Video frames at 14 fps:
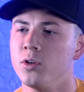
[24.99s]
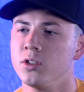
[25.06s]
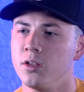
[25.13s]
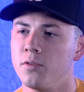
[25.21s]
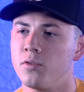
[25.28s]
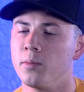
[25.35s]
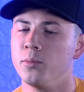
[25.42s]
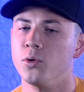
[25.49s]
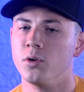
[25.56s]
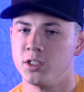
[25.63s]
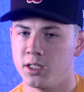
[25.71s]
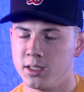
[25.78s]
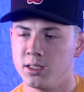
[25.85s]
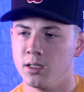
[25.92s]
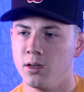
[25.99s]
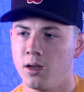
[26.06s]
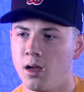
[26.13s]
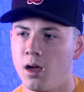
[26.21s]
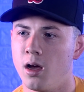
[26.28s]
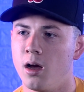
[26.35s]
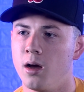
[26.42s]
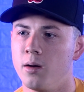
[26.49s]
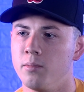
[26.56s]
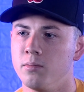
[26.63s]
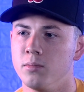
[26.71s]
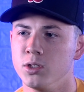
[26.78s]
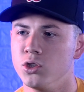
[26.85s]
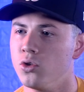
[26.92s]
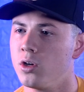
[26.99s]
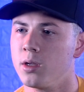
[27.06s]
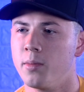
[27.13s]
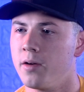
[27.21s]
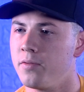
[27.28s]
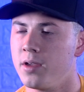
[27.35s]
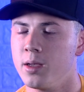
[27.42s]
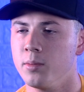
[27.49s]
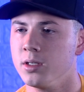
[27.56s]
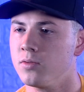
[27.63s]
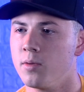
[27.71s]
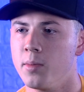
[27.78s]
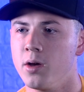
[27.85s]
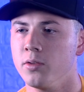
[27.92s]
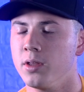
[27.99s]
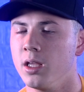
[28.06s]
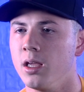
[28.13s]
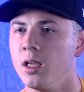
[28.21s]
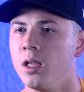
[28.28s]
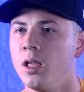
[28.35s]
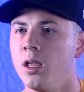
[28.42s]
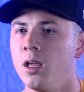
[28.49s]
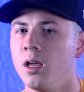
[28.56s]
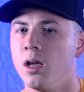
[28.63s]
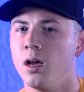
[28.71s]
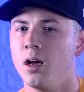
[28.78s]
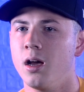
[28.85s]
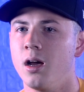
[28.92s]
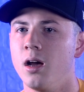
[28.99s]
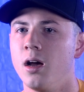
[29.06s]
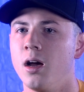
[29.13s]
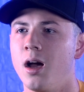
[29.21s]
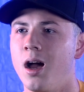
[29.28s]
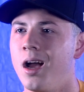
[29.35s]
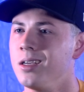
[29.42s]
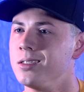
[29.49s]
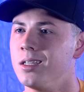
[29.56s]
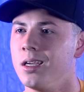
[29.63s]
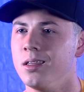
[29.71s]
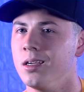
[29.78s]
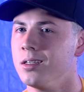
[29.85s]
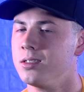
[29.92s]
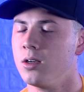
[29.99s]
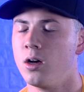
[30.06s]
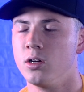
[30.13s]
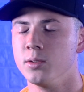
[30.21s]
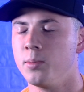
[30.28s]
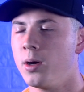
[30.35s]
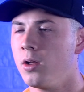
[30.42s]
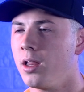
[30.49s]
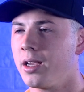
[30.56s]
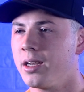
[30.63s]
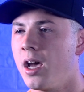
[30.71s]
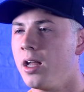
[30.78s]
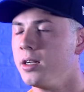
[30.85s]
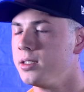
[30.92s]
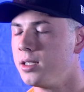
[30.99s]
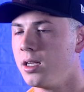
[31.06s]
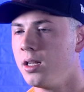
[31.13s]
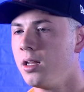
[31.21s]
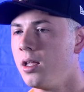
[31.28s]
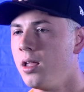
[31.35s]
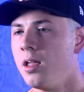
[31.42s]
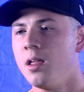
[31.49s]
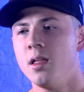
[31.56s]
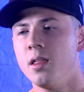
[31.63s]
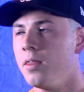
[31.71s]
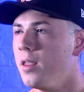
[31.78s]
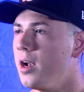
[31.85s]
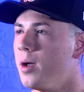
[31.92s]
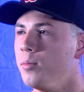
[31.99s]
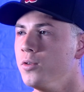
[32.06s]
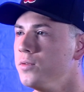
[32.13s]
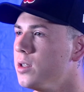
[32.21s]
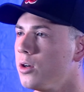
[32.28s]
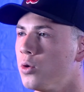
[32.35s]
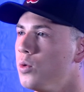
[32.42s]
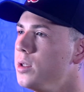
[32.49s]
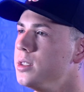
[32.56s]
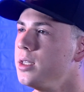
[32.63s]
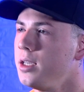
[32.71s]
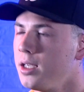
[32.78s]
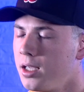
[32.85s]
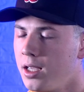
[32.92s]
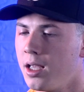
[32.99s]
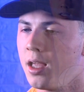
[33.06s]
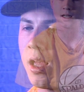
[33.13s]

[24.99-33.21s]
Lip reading: I'm originally from Dorchester. Majority of my family's from out there. I stayed there till I was about like 9 or 10. Then I moved to Quincy.